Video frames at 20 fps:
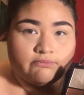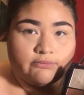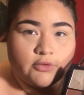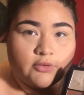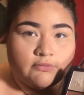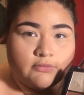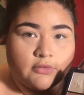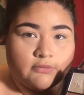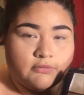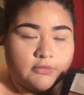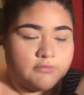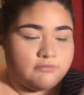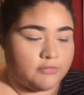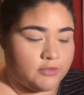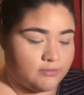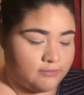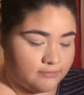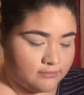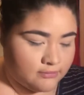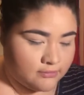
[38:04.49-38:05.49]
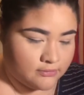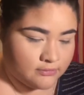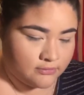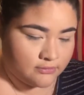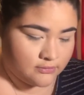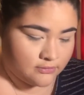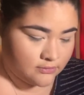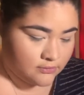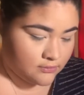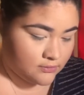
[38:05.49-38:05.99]
Boom, boom, boom, boom.
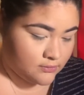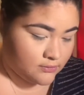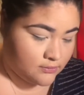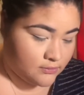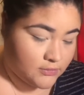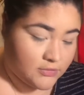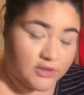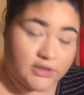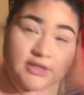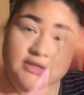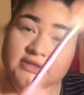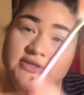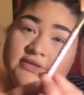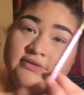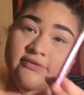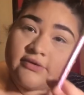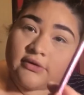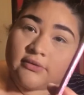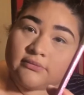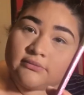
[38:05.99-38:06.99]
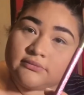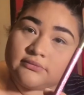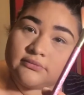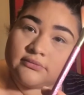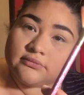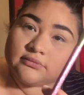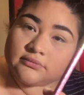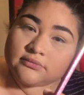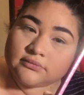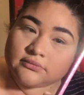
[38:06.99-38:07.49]
This is from
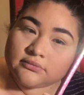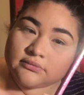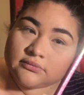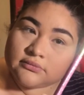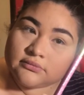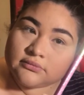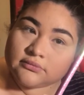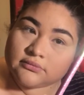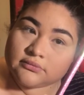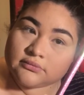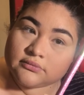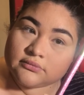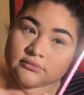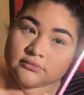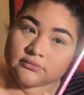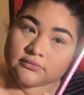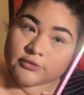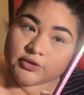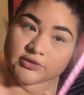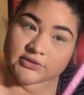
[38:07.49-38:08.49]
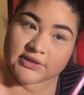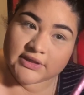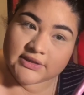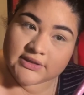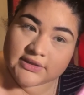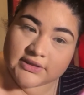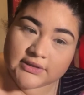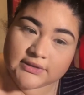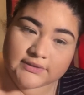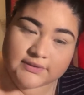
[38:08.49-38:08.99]
Real
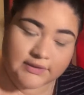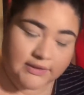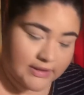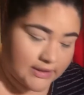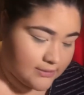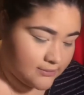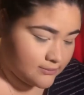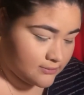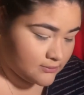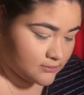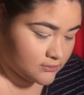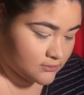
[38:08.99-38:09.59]
Techniques again.